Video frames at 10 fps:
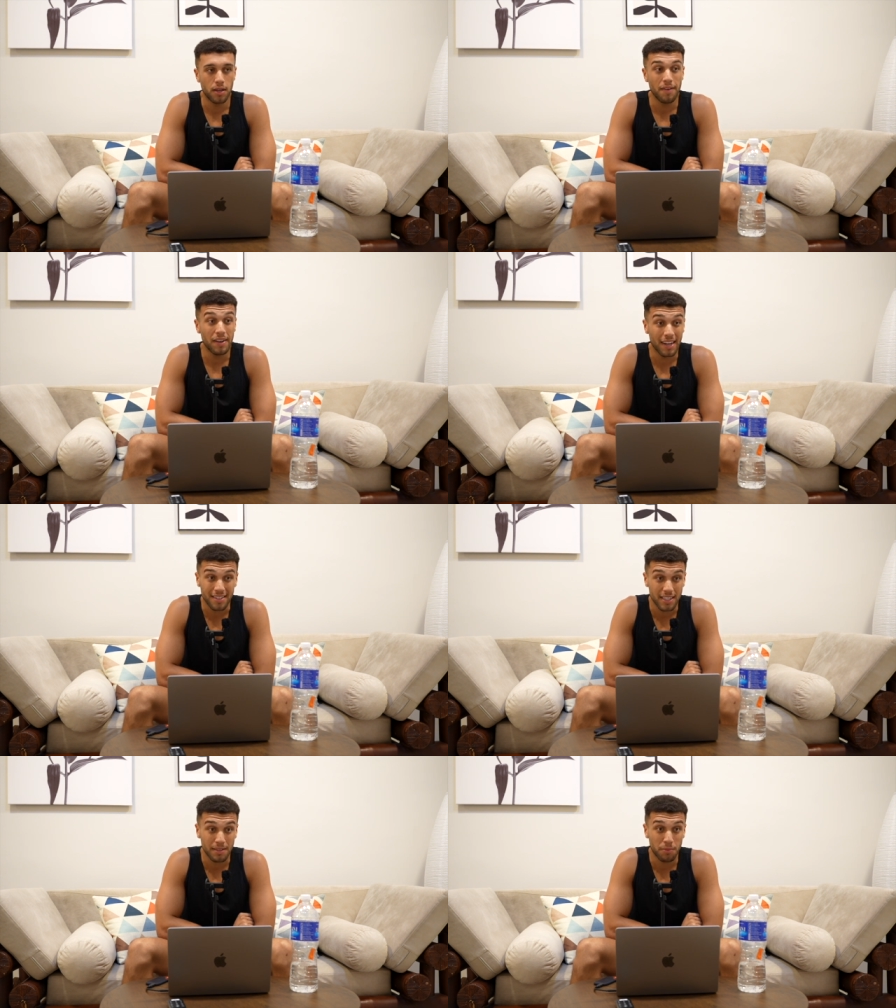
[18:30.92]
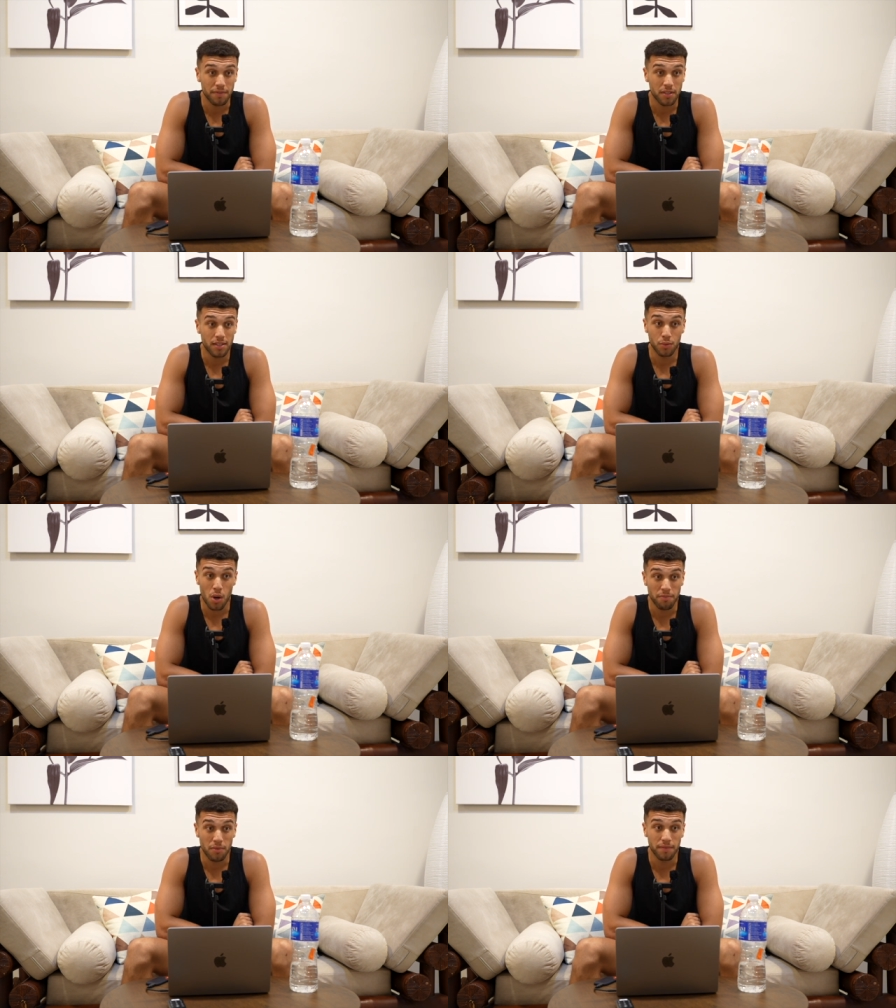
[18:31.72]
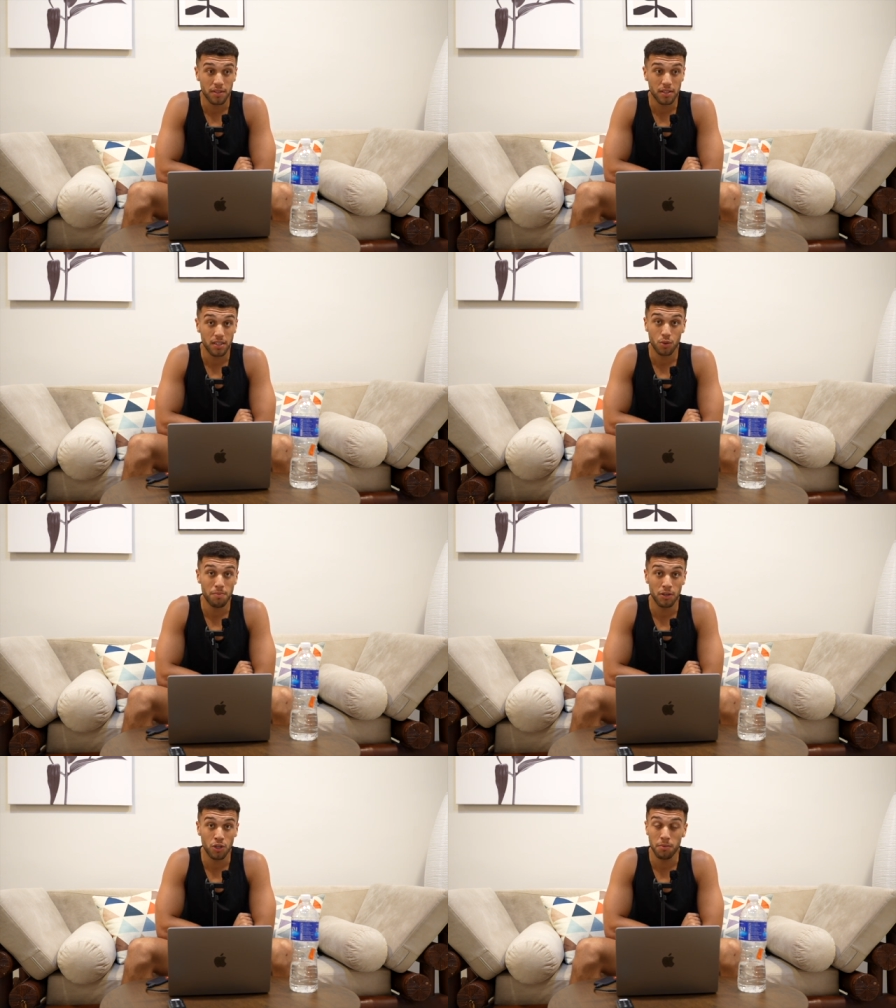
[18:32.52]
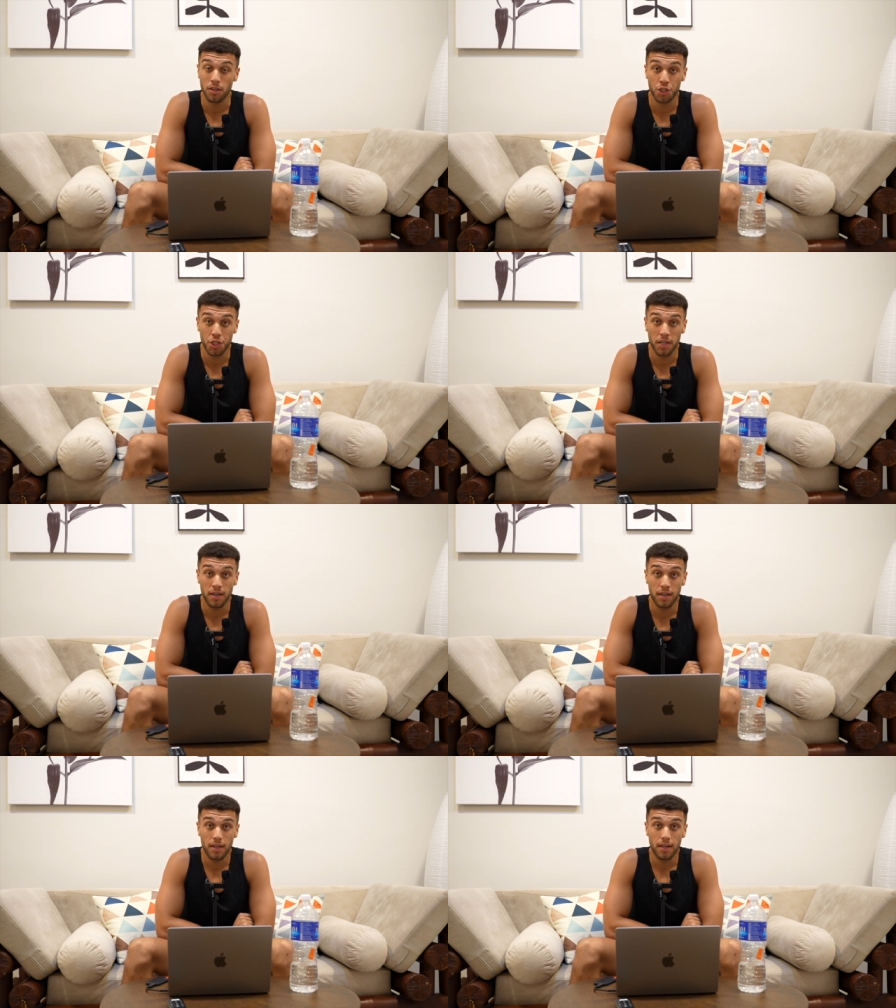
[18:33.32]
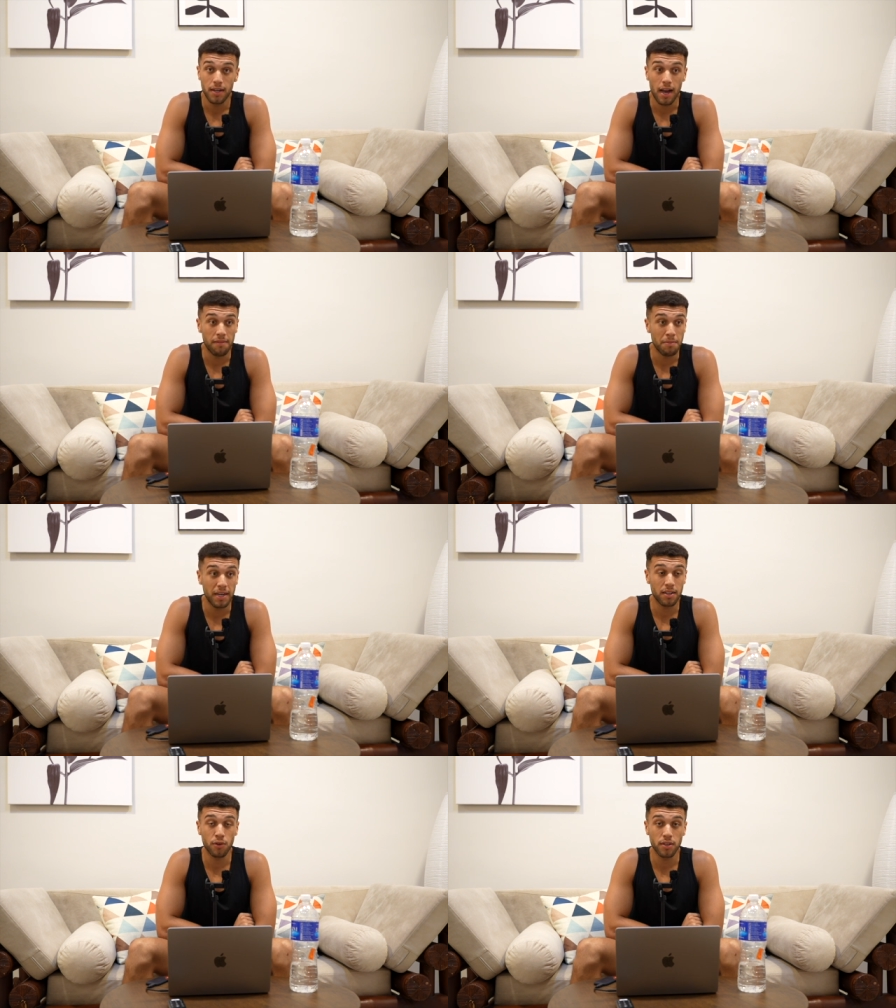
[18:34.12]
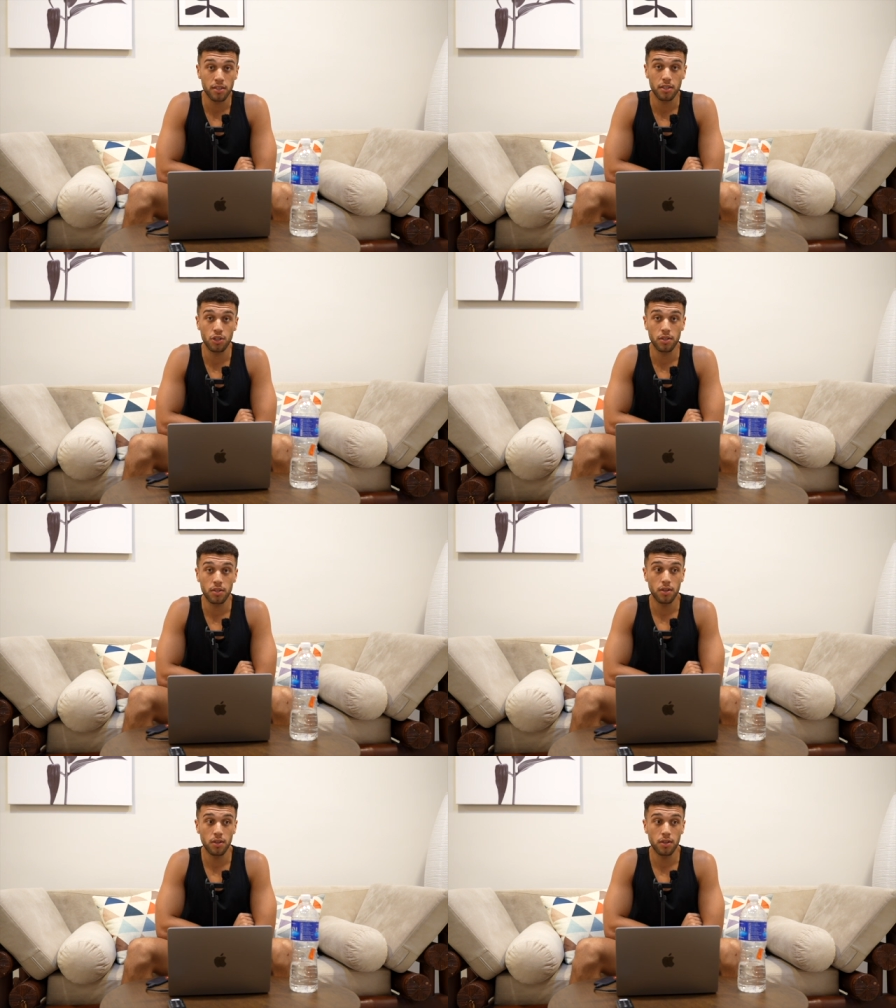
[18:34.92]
even the last six months, twelve months since I quit my job, like shit have I made the right decision?